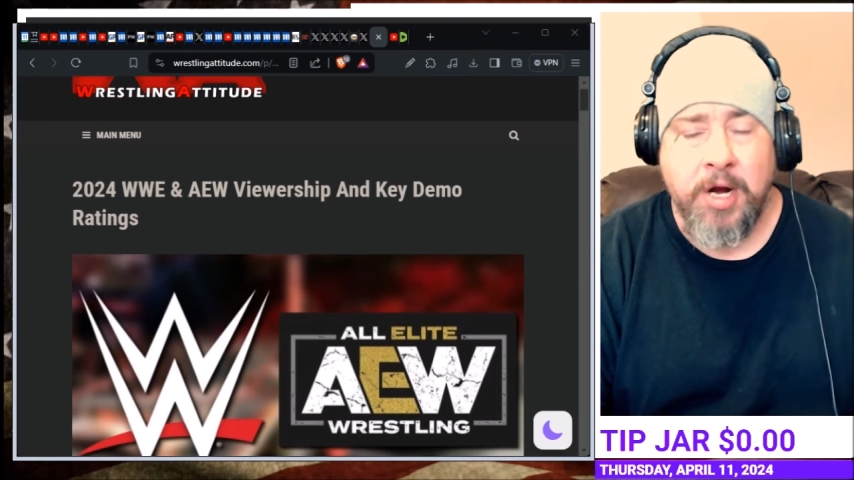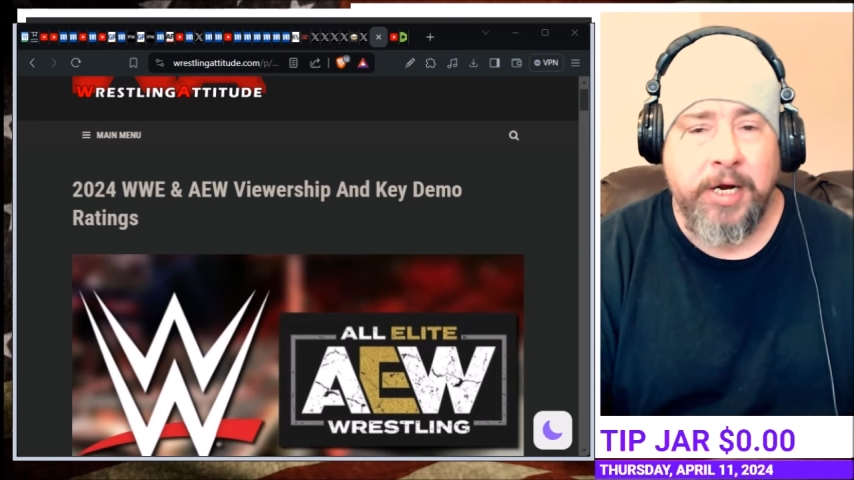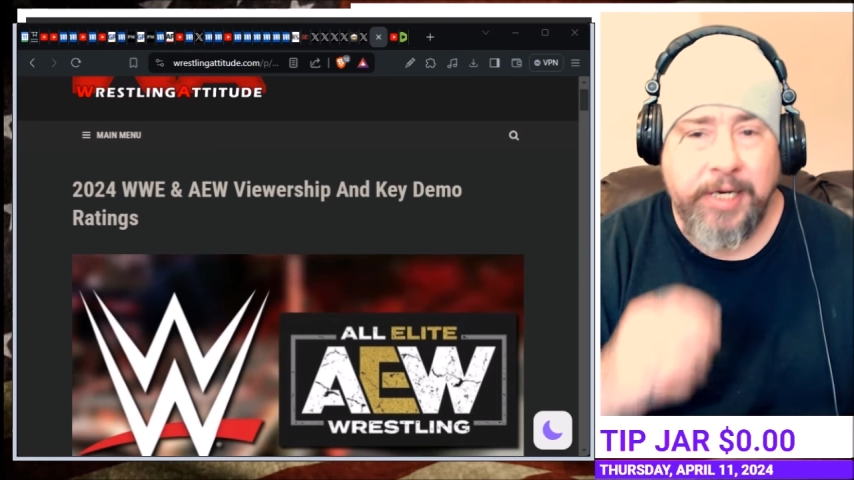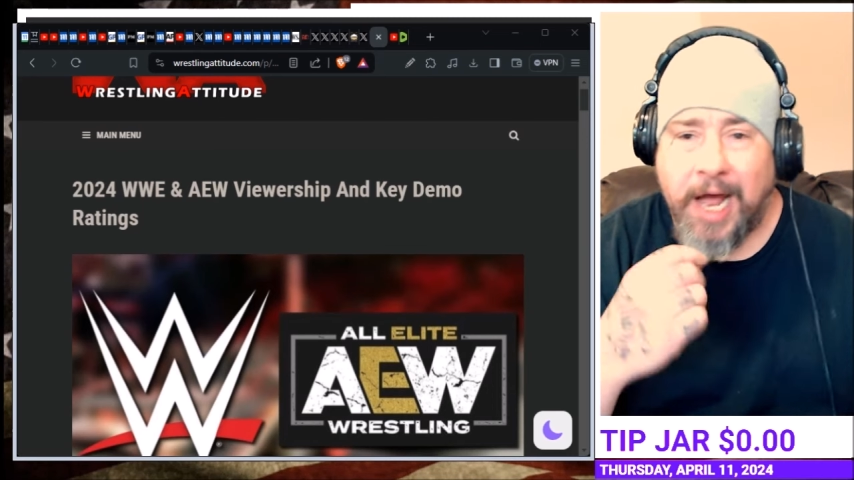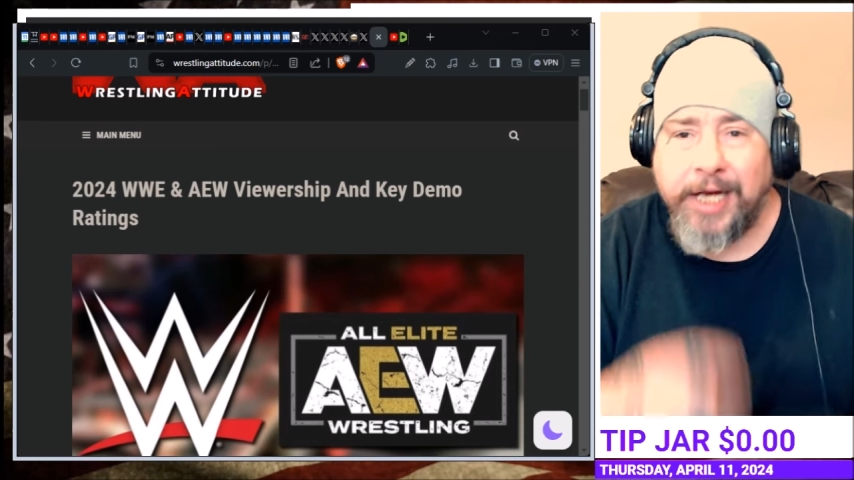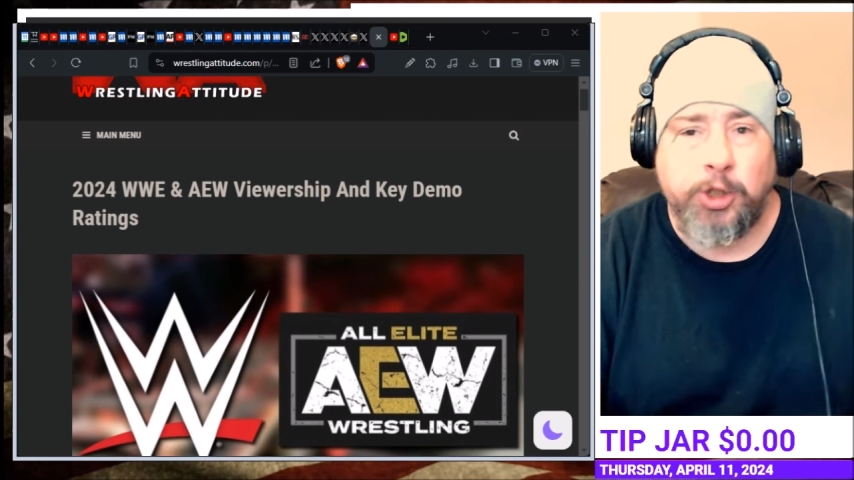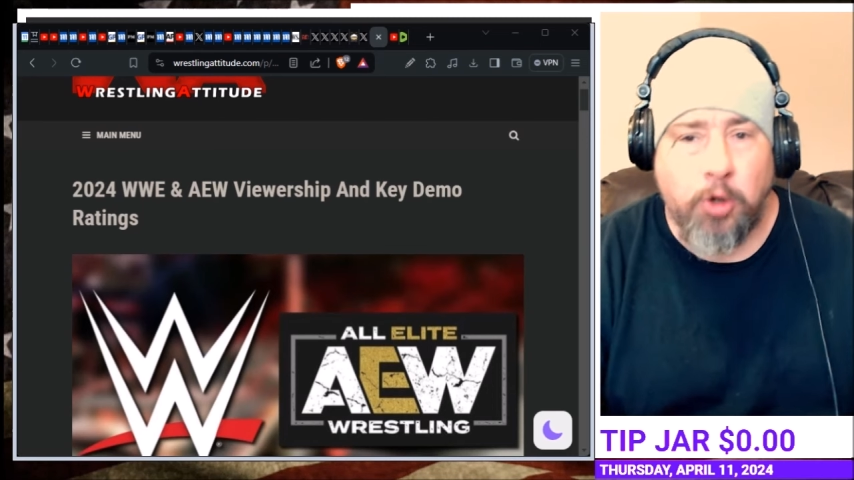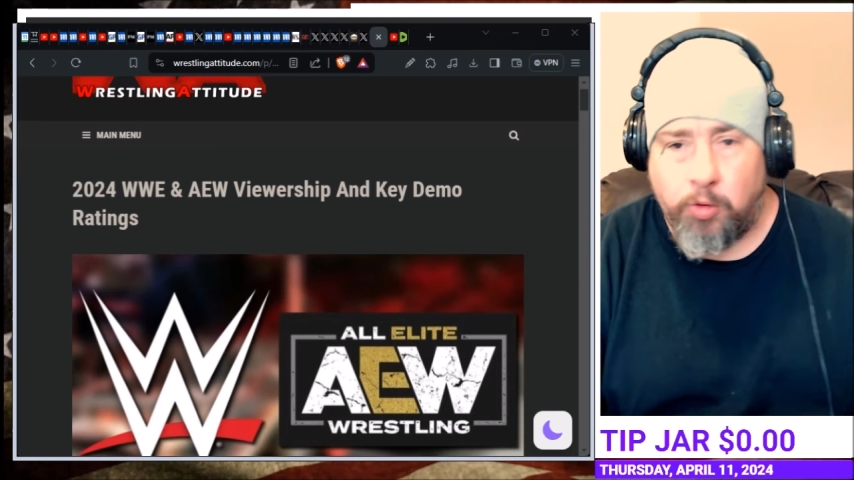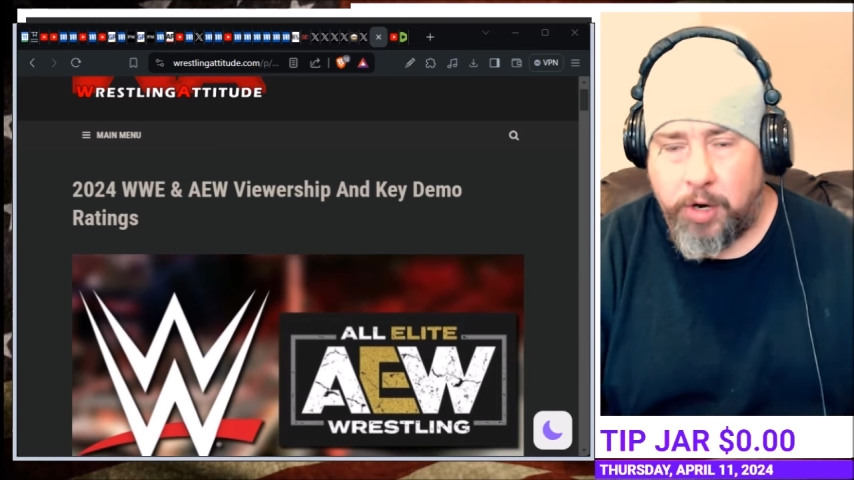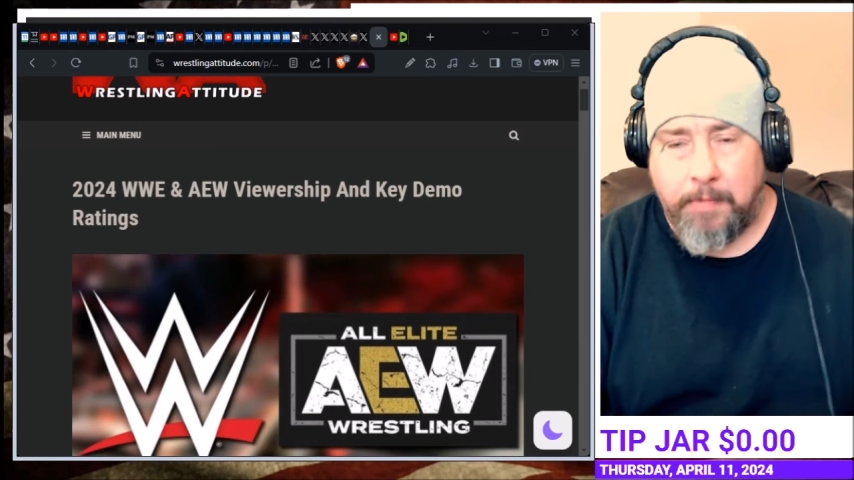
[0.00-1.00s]

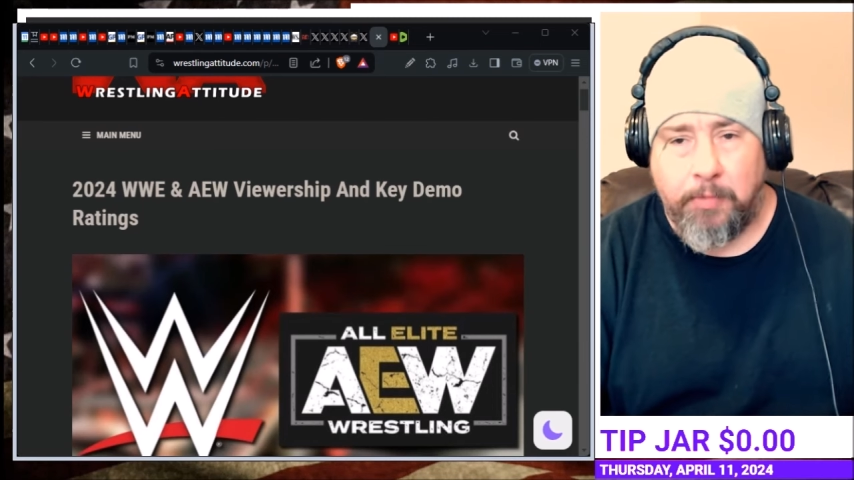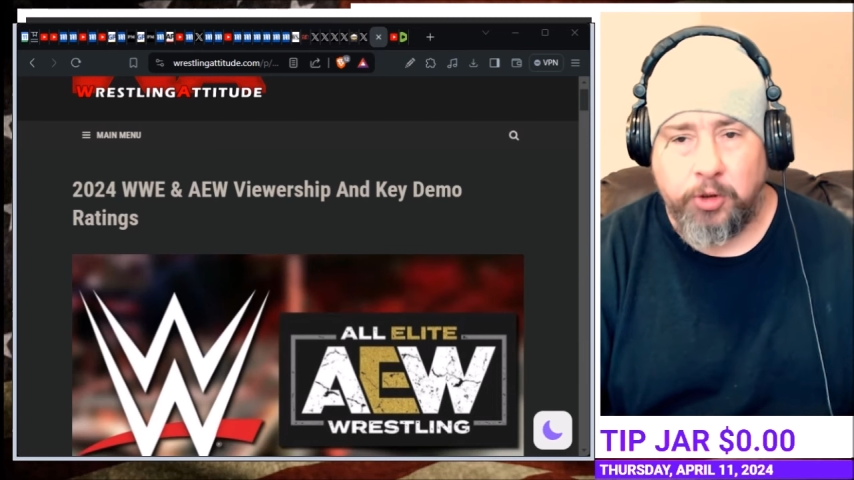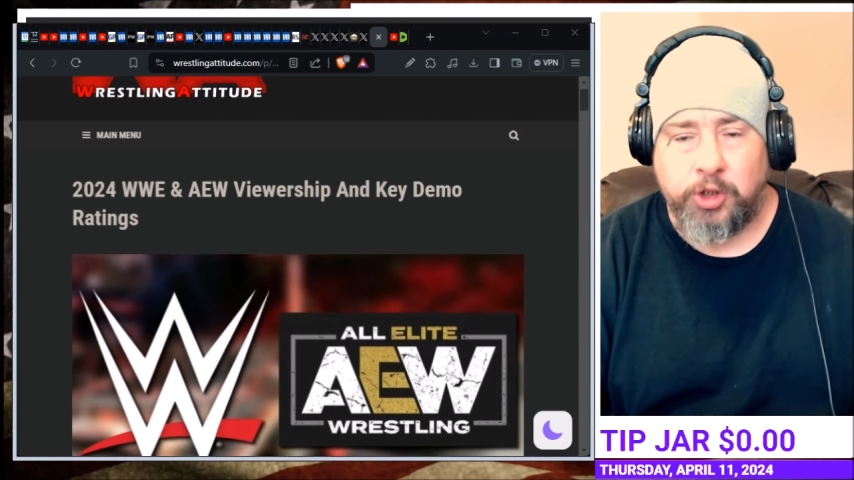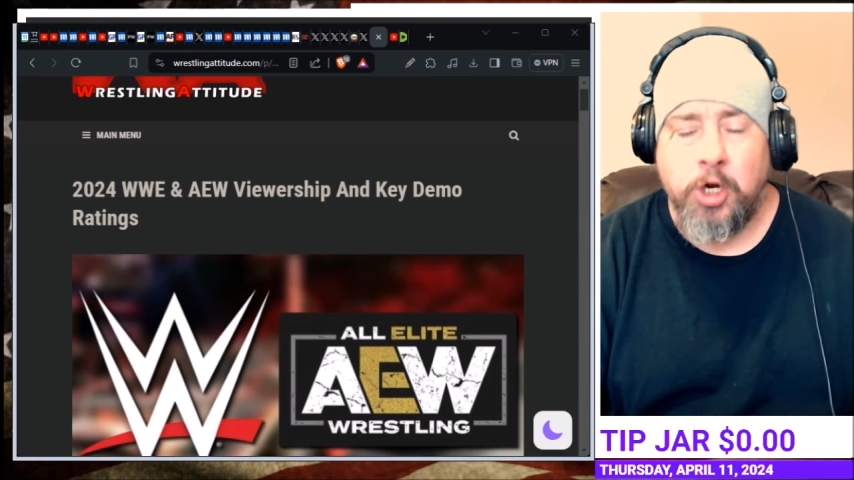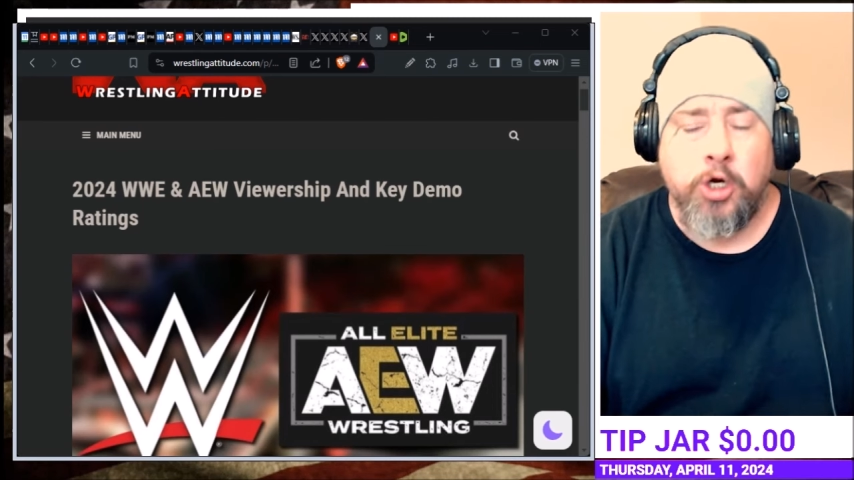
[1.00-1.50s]
Nitro numbers.